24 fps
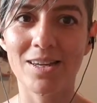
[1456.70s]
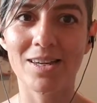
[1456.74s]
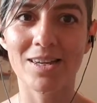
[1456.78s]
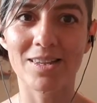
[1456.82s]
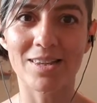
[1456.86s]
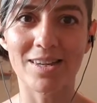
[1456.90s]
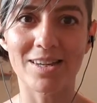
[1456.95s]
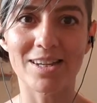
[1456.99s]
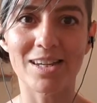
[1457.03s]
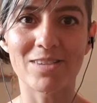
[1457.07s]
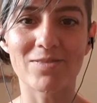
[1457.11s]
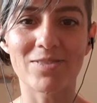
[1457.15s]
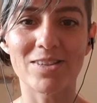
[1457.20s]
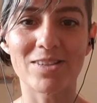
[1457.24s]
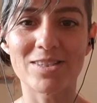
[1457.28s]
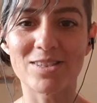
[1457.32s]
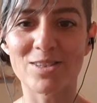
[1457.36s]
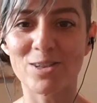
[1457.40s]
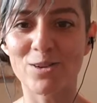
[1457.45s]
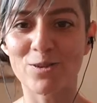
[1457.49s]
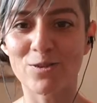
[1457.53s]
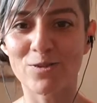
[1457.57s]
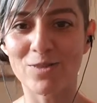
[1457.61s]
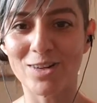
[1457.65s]
Like if it's
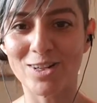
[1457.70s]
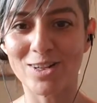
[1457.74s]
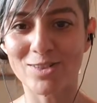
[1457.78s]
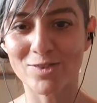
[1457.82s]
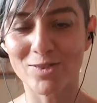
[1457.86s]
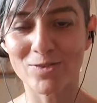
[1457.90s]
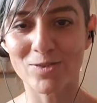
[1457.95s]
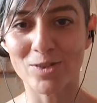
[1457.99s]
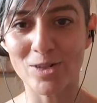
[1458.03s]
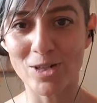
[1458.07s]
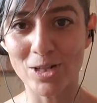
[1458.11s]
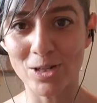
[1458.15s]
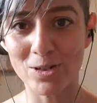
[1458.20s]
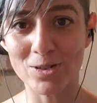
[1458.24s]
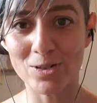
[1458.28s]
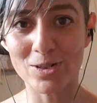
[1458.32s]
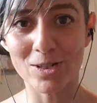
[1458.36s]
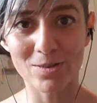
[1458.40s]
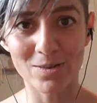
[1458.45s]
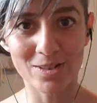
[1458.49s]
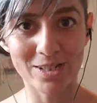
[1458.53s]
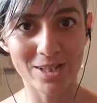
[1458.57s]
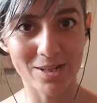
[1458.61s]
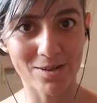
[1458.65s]
so fearful for you to
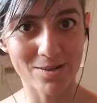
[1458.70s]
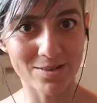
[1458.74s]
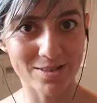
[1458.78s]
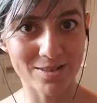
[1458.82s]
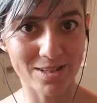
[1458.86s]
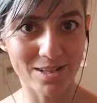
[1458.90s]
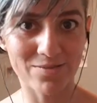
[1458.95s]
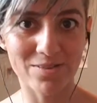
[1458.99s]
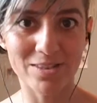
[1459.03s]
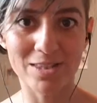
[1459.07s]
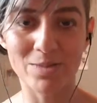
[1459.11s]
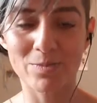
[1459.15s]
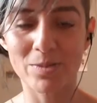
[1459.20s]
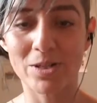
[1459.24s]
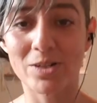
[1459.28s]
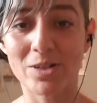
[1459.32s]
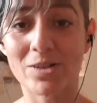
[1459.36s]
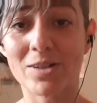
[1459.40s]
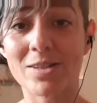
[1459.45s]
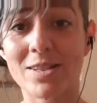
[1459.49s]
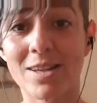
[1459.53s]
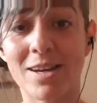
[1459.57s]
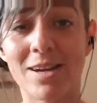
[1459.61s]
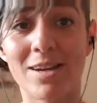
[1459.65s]
look at yourself in the mirror
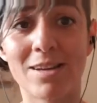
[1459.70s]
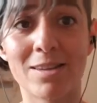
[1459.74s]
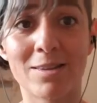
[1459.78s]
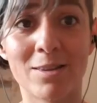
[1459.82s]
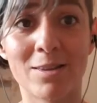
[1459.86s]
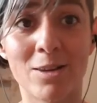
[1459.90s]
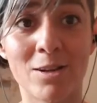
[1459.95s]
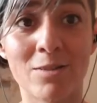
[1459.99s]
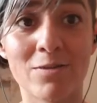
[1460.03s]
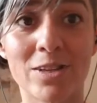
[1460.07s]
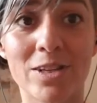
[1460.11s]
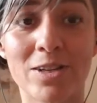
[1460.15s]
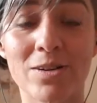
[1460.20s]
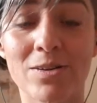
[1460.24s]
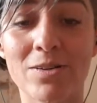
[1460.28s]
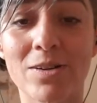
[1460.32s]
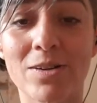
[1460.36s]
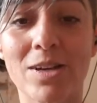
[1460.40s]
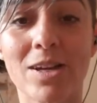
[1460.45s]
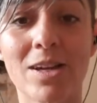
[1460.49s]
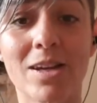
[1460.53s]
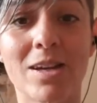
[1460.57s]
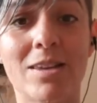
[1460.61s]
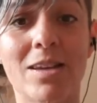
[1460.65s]
and say, I love you,
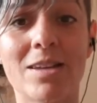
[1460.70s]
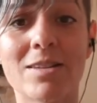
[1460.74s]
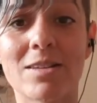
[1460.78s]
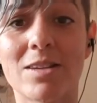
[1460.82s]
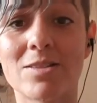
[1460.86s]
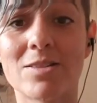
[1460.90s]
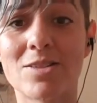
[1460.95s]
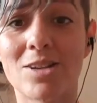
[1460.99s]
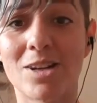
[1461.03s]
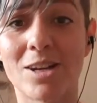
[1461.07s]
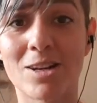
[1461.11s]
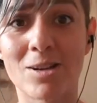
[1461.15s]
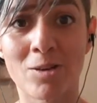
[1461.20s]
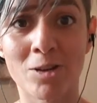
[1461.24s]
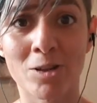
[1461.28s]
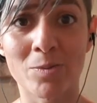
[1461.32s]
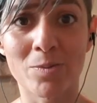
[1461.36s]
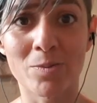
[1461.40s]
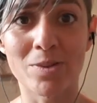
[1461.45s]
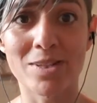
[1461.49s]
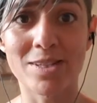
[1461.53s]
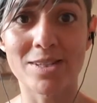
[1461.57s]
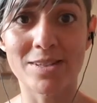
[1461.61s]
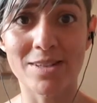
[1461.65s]
that's a
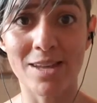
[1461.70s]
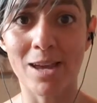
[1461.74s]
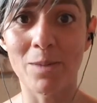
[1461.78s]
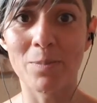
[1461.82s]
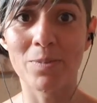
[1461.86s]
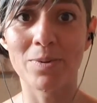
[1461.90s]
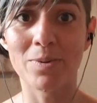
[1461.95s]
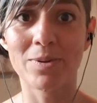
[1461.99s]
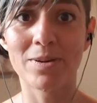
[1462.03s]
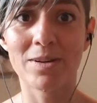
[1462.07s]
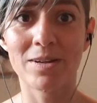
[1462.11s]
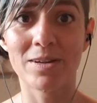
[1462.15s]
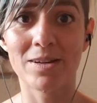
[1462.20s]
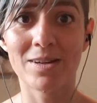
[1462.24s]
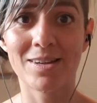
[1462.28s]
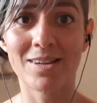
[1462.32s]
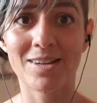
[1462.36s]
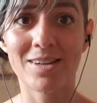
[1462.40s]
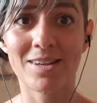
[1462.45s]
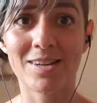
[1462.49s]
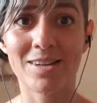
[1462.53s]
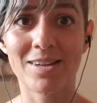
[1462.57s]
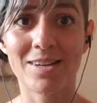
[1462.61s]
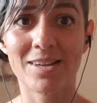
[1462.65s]
ginormous step.
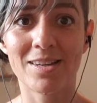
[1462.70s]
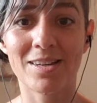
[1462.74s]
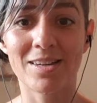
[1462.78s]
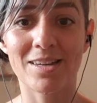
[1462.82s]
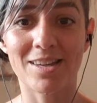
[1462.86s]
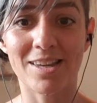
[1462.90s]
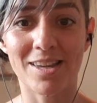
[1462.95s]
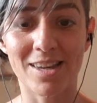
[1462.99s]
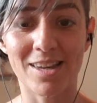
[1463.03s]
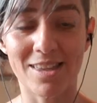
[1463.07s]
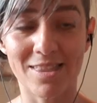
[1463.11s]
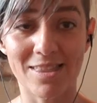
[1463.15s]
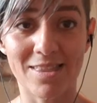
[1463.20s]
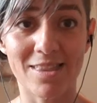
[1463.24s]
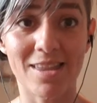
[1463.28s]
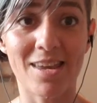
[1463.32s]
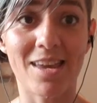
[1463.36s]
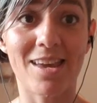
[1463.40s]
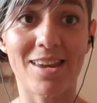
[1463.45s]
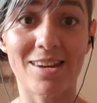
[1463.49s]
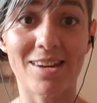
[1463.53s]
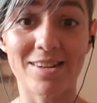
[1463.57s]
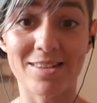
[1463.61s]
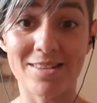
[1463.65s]
And
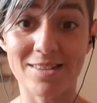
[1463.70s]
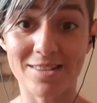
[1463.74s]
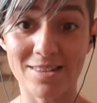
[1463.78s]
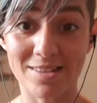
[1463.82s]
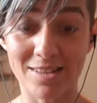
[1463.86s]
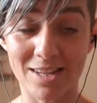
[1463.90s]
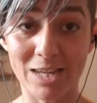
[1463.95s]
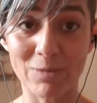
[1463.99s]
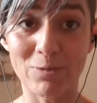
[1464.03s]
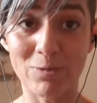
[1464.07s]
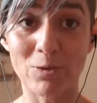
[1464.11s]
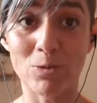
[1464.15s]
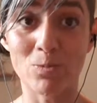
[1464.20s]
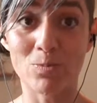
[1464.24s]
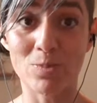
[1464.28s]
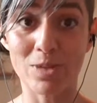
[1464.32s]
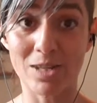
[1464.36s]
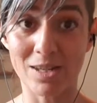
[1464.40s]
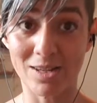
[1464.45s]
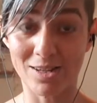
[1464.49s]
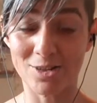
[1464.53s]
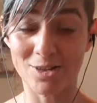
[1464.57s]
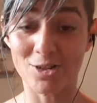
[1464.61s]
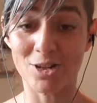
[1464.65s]
then it will
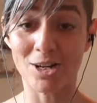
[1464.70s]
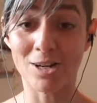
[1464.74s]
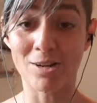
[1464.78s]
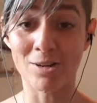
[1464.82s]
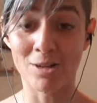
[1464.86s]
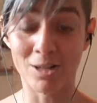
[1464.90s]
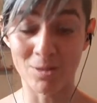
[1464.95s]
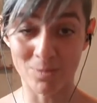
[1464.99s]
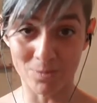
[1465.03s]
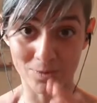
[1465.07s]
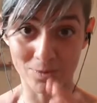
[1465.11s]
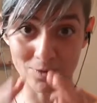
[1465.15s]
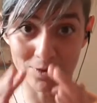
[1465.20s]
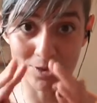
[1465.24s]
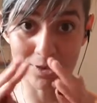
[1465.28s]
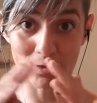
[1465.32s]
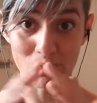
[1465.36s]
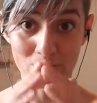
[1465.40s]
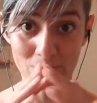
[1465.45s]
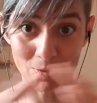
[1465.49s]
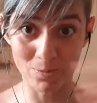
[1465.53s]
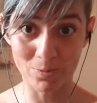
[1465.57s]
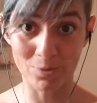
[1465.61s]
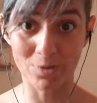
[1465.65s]
be a
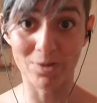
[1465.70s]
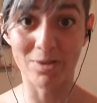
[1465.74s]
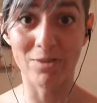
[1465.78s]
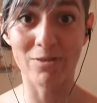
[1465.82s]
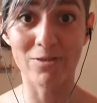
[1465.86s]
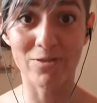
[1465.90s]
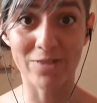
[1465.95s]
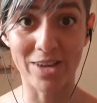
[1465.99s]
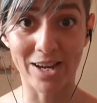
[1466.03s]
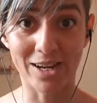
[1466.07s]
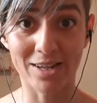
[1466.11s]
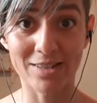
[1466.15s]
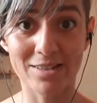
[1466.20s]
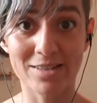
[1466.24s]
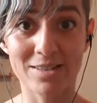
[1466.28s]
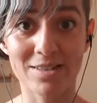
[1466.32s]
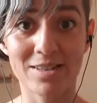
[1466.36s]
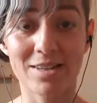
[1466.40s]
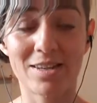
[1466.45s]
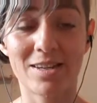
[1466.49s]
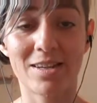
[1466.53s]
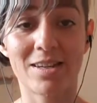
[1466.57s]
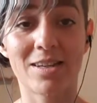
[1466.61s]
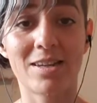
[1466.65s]
ginormous ripple effect
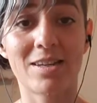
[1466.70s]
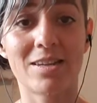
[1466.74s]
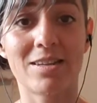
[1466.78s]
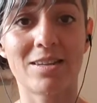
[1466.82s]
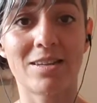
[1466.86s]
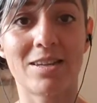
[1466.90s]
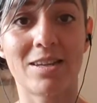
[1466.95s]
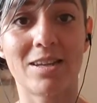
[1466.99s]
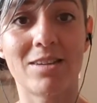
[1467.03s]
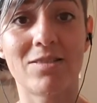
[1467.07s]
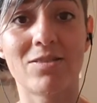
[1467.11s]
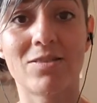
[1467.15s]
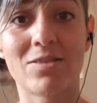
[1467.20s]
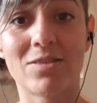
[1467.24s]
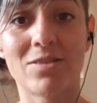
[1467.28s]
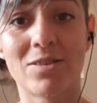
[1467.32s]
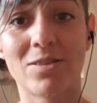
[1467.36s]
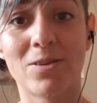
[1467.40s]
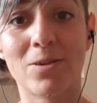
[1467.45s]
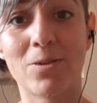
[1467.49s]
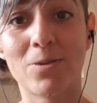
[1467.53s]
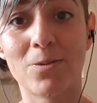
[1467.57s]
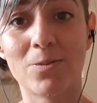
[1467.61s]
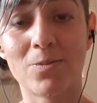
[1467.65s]
in
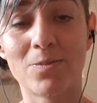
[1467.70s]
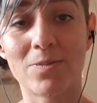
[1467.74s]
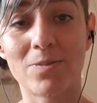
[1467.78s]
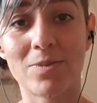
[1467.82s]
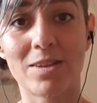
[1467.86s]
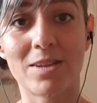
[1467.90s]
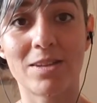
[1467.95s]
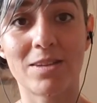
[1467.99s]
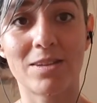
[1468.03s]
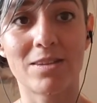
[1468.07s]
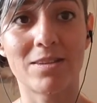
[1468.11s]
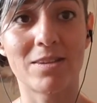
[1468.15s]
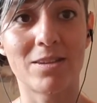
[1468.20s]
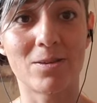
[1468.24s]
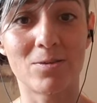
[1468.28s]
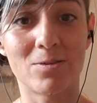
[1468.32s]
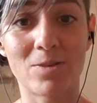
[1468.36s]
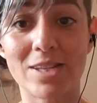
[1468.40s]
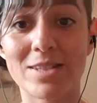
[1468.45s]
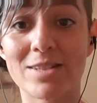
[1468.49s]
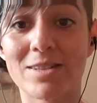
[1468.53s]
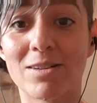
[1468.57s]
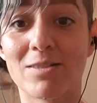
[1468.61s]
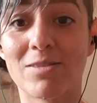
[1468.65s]
through the
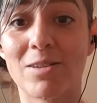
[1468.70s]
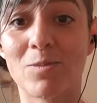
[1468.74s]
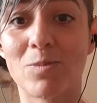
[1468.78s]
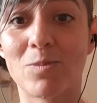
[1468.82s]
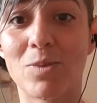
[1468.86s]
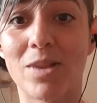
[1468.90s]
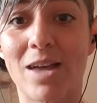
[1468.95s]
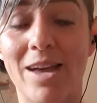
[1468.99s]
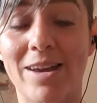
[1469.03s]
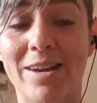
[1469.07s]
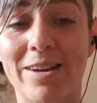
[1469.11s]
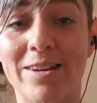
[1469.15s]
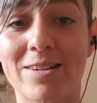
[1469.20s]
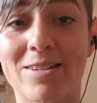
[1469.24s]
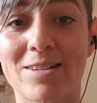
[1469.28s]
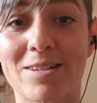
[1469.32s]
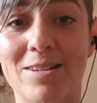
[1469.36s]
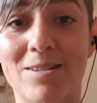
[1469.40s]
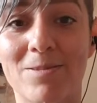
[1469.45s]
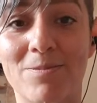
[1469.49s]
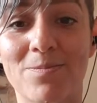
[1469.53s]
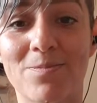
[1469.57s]
rest of the planet.